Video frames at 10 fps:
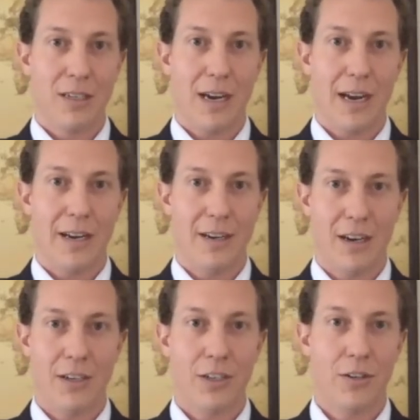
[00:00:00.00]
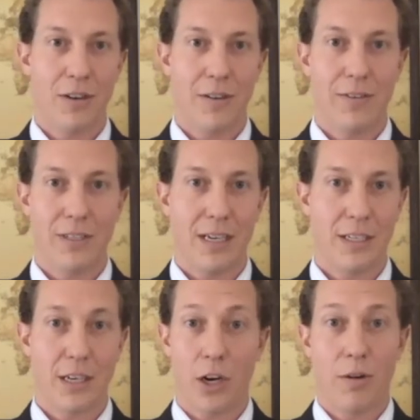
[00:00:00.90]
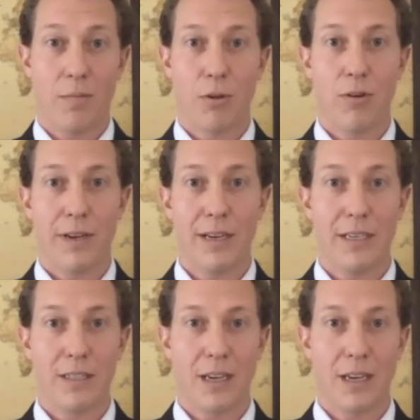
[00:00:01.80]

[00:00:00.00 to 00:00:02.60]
and underemphasizing our employees,